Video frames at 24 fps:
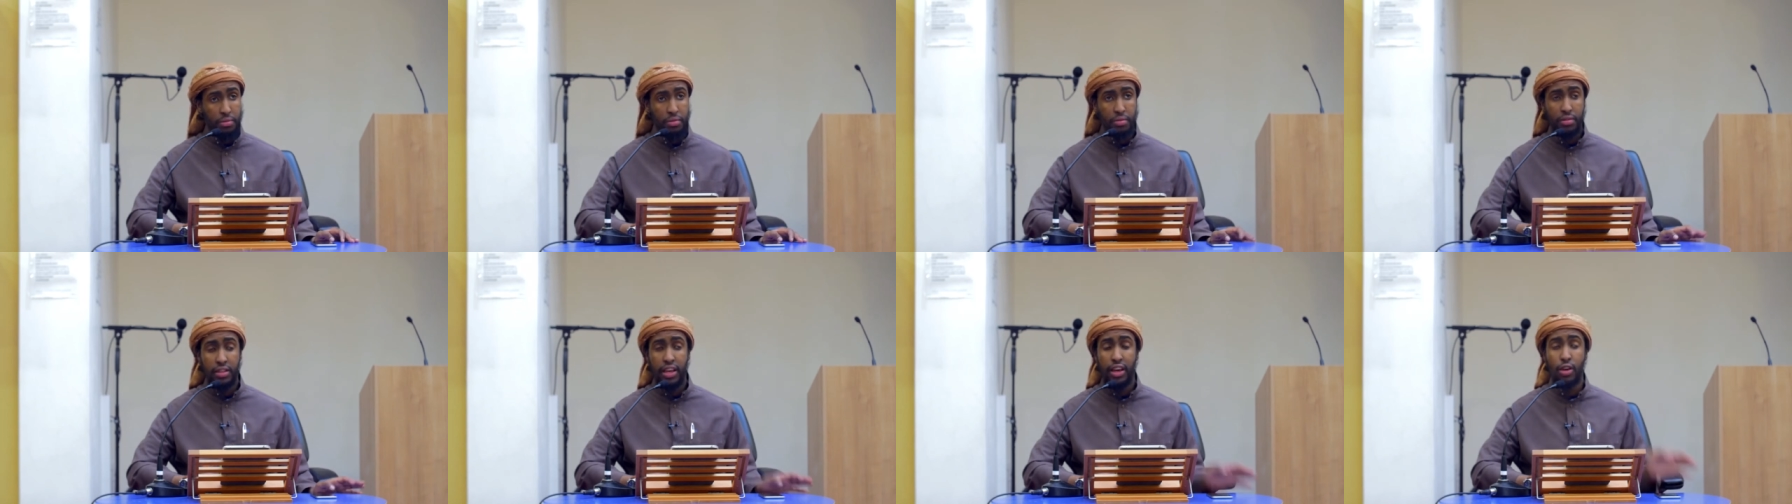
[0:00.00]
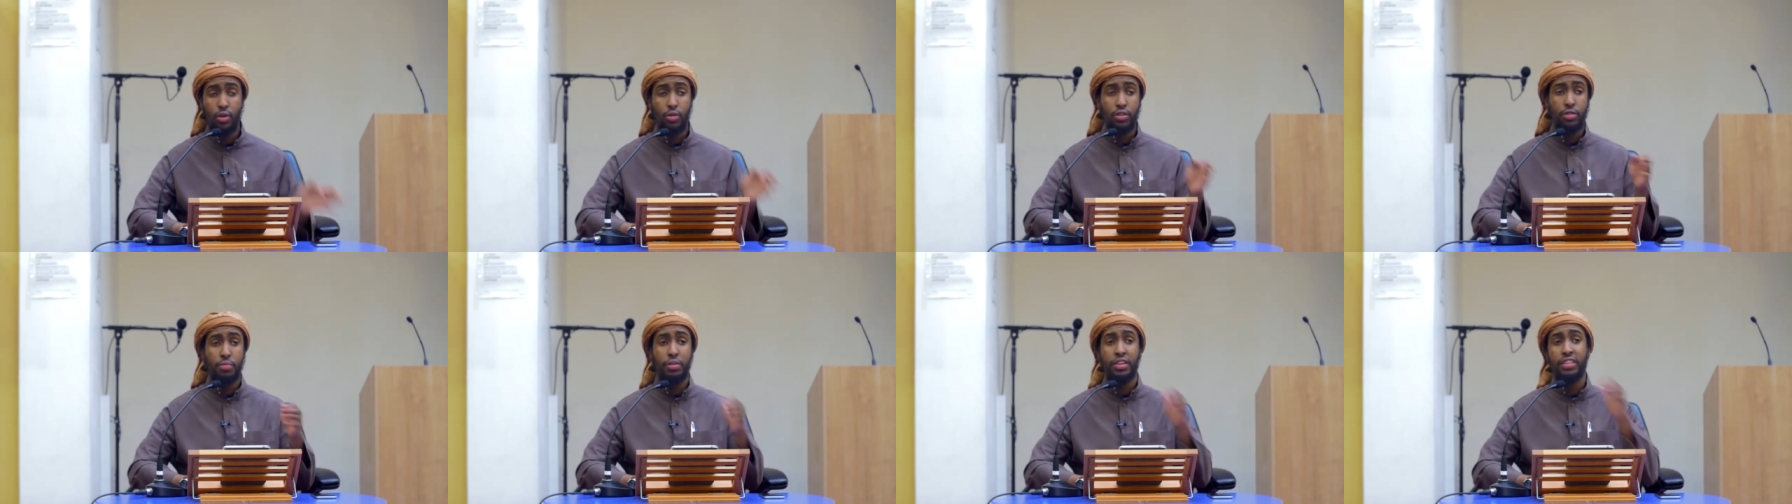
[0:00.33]
They're
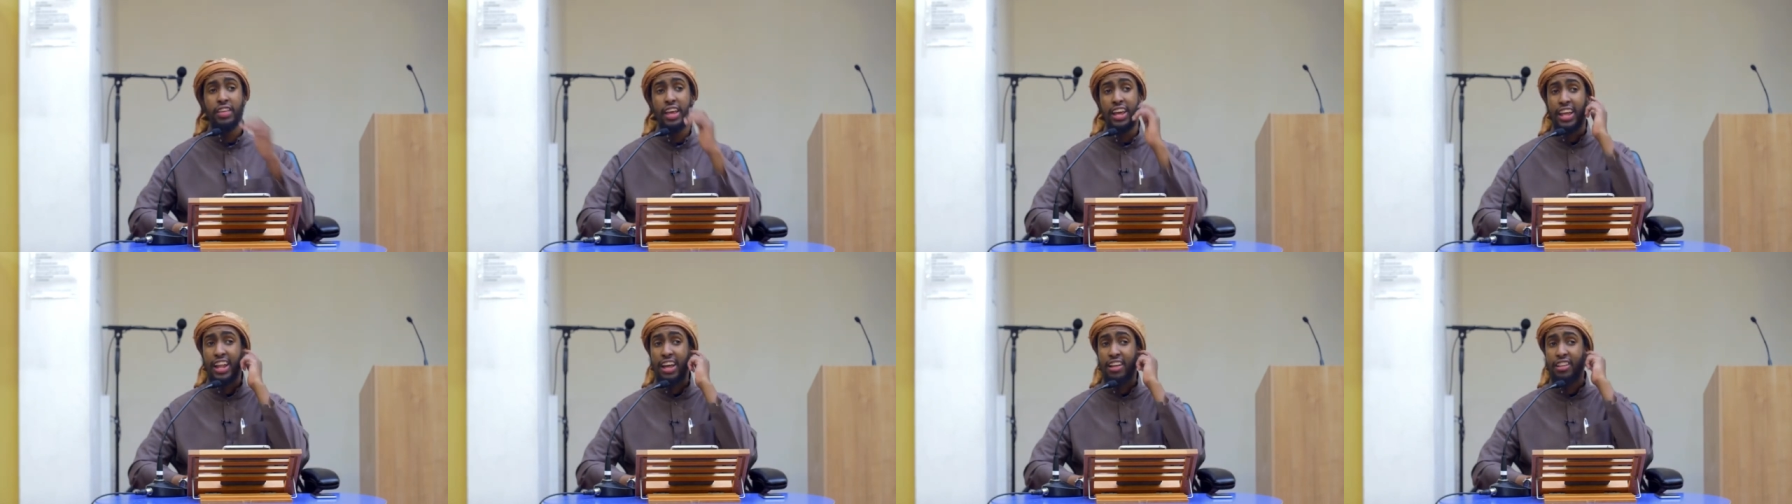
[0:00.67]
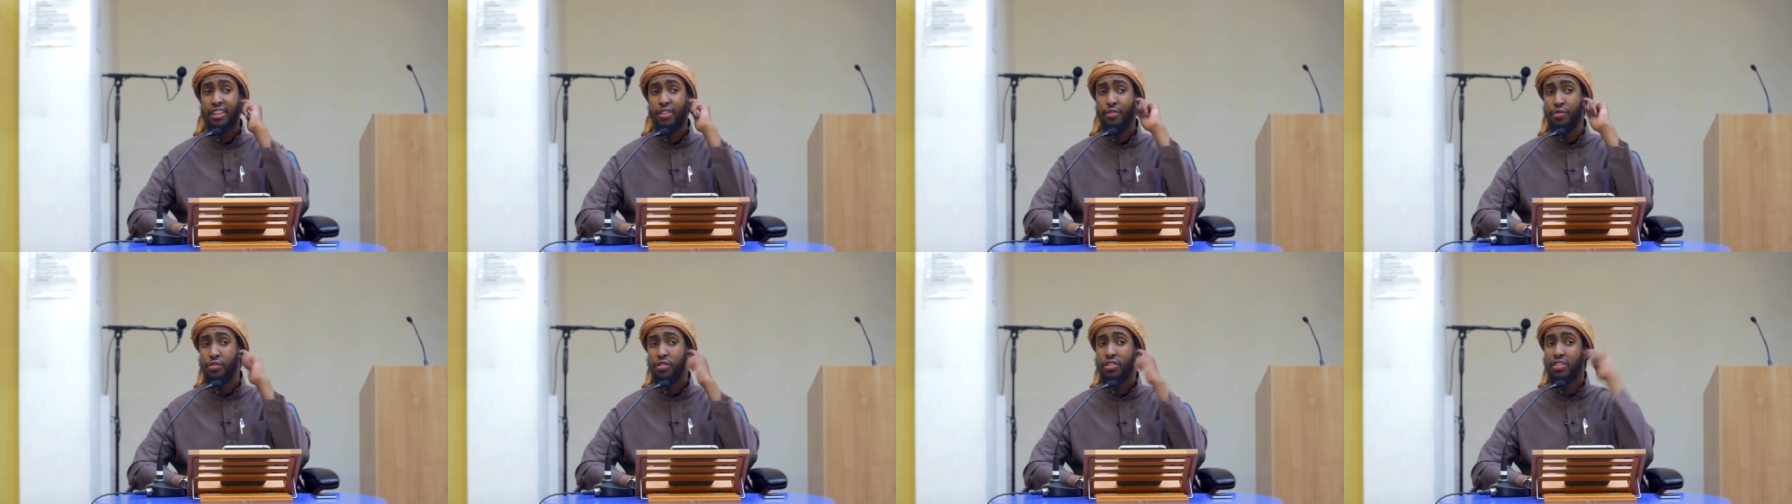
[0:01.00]
going to be taken out
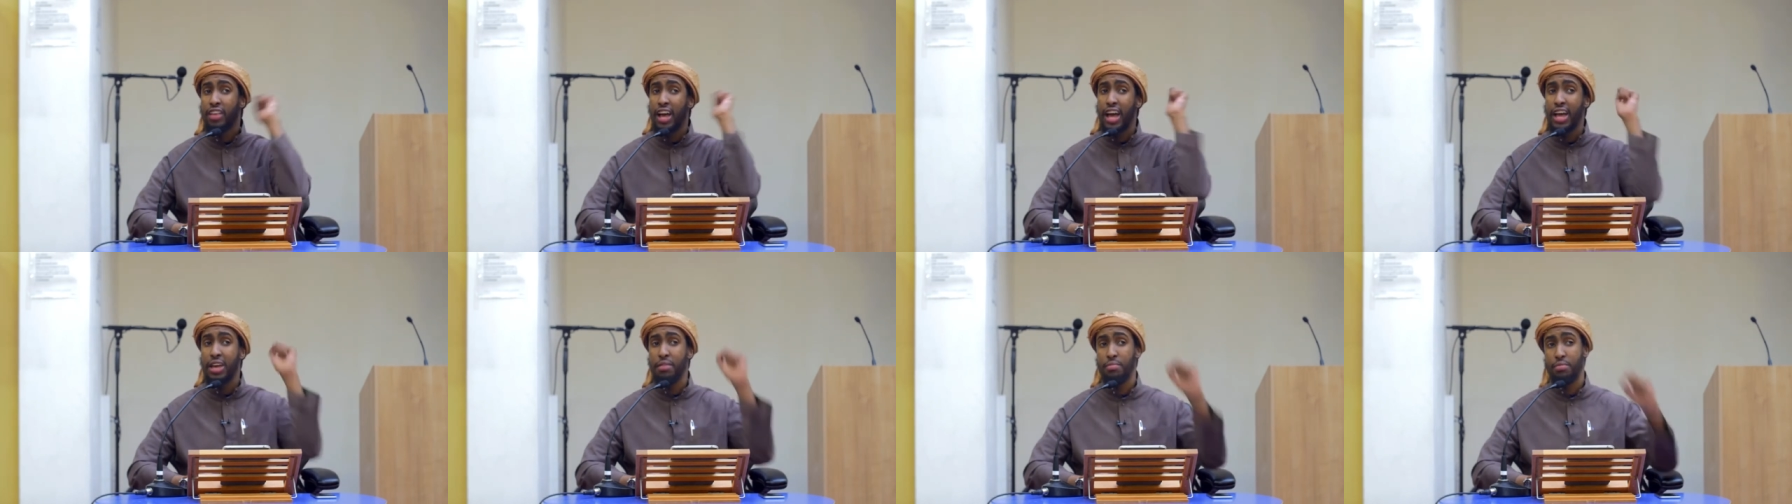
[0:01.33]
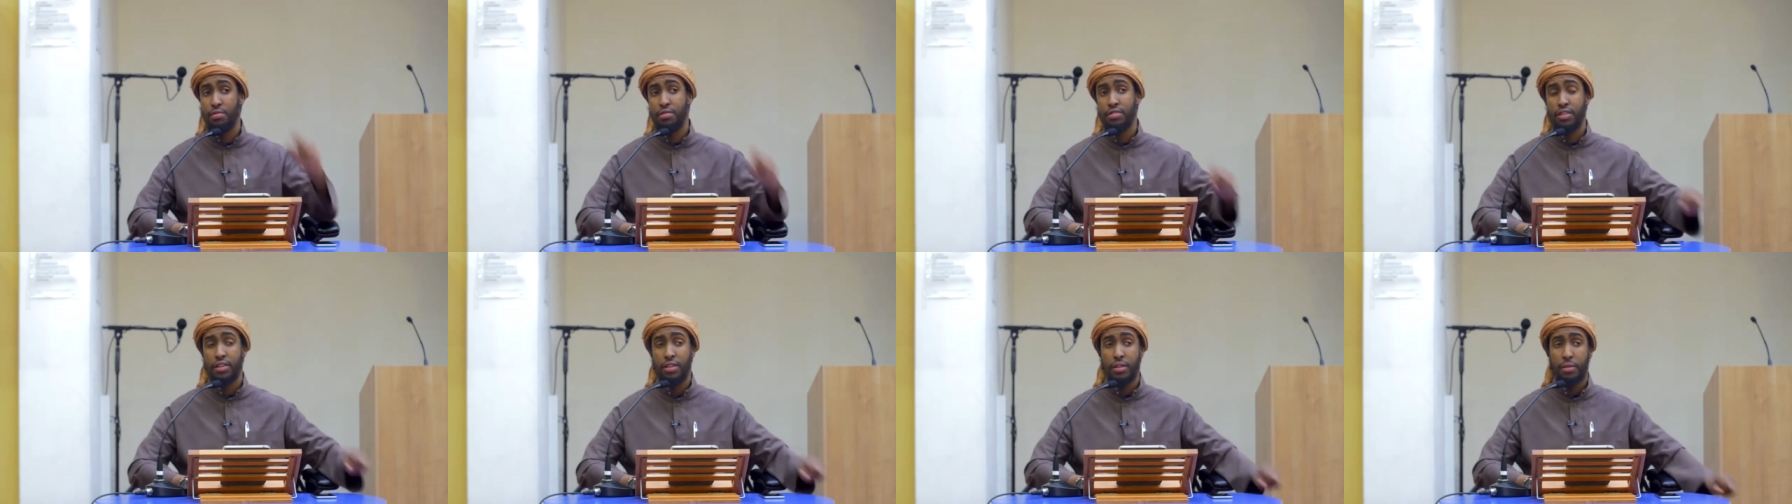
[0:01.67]
different
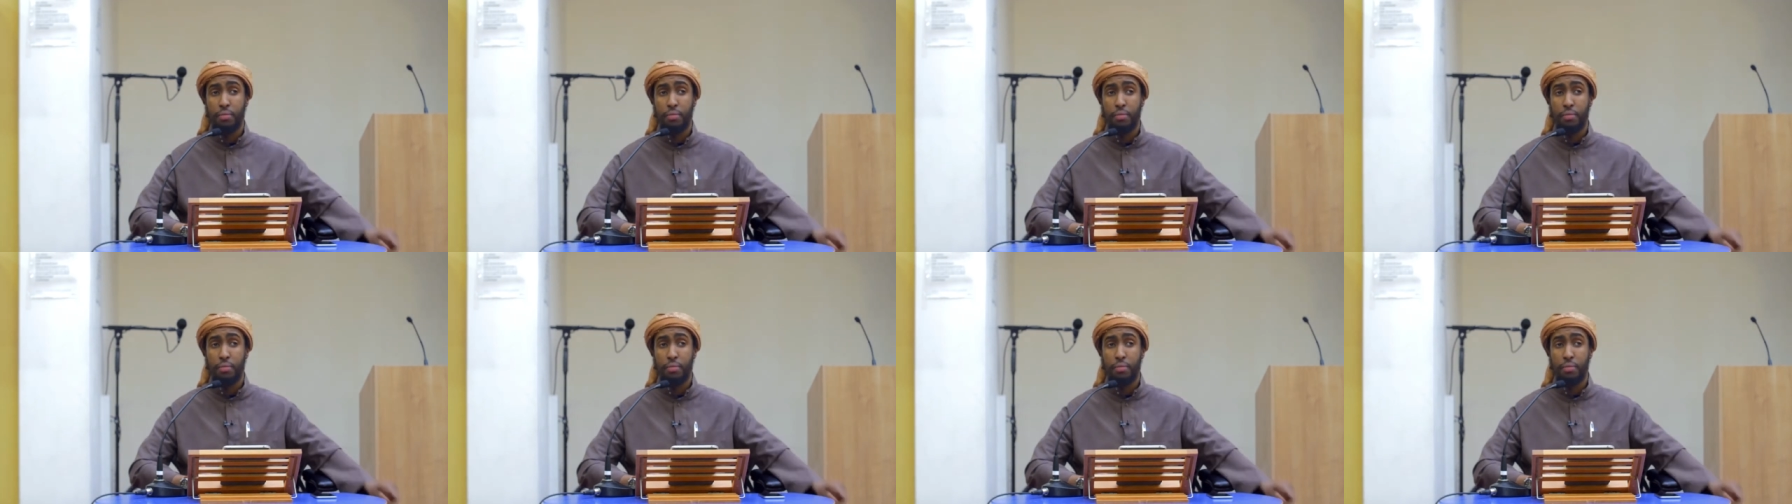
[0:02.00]
times.